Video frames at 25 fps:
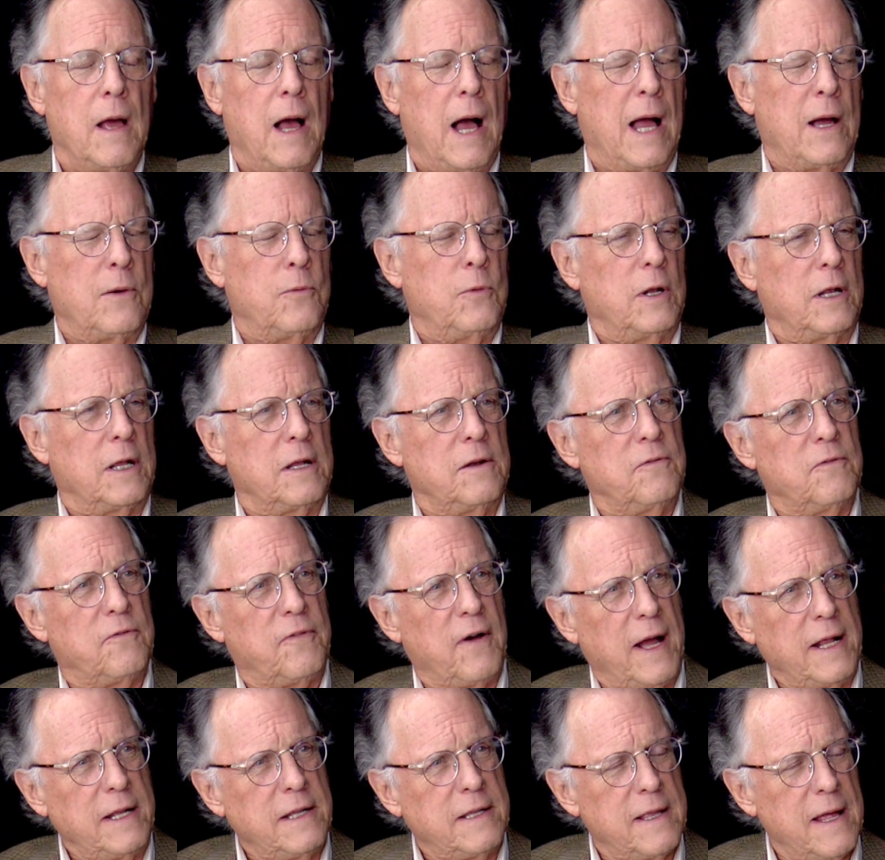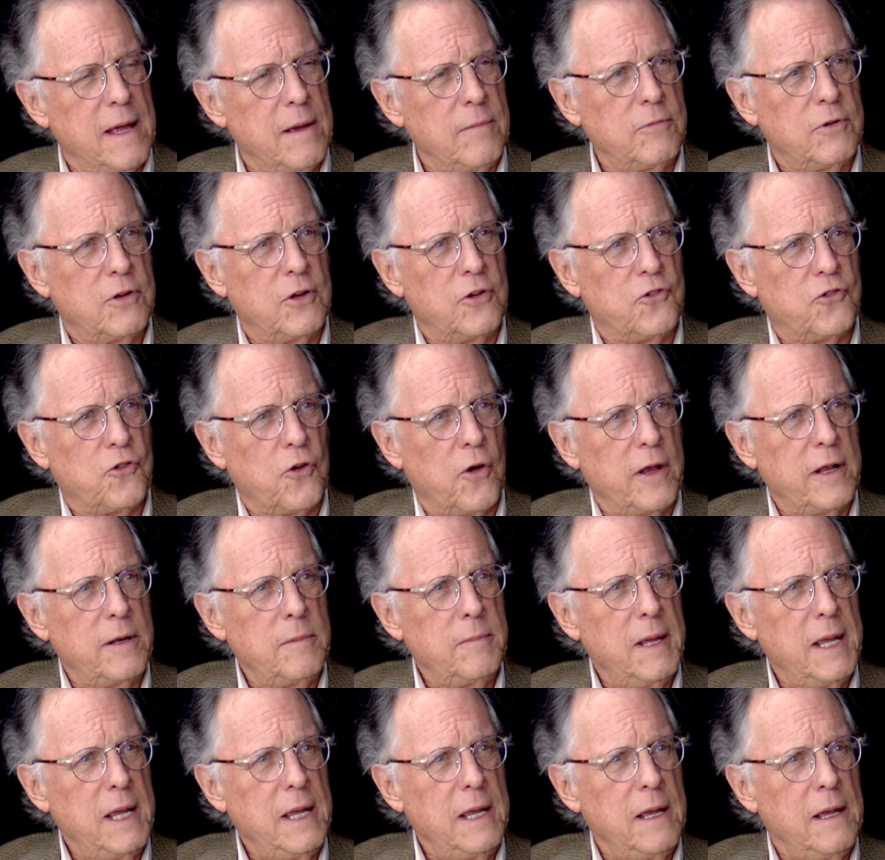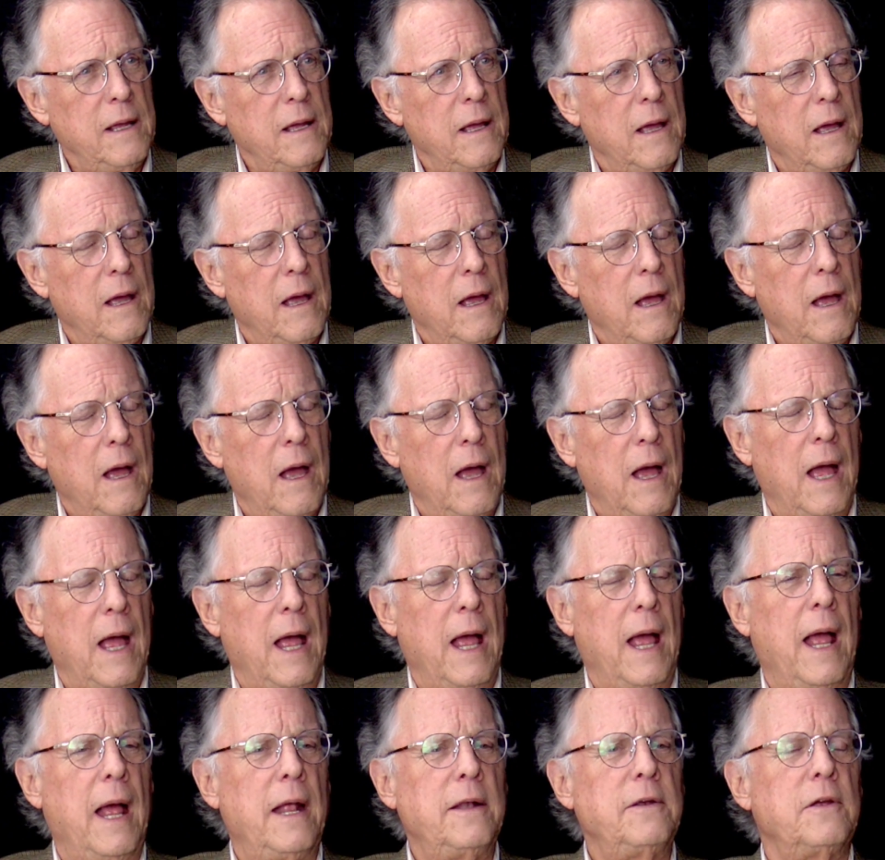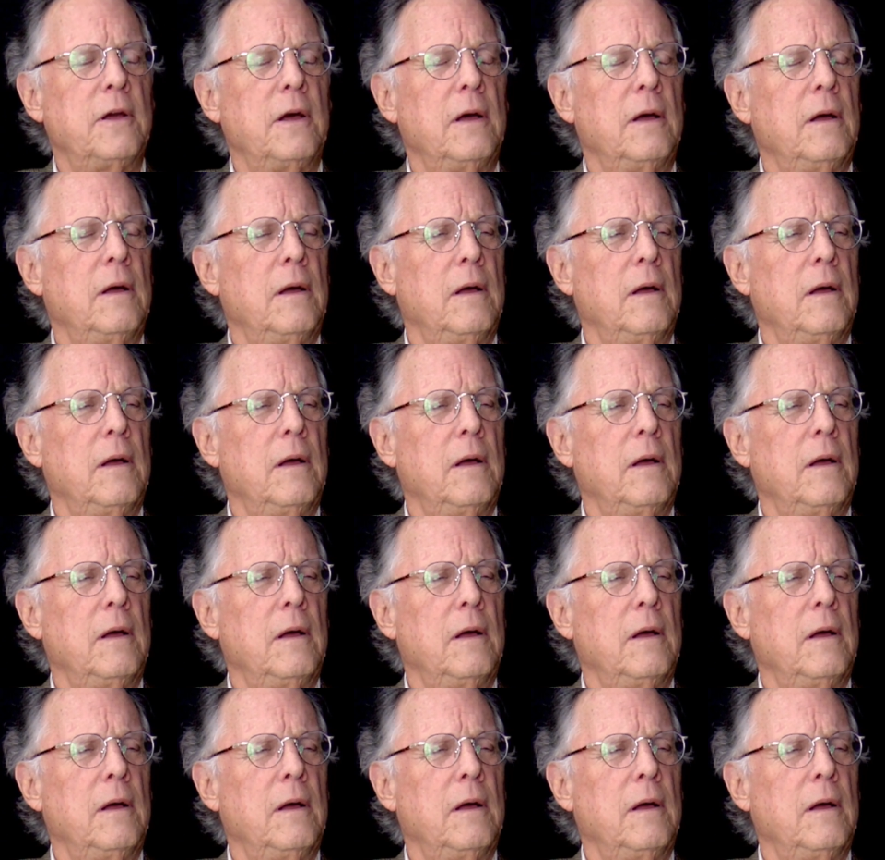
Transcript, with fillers: I will invite them to join me, and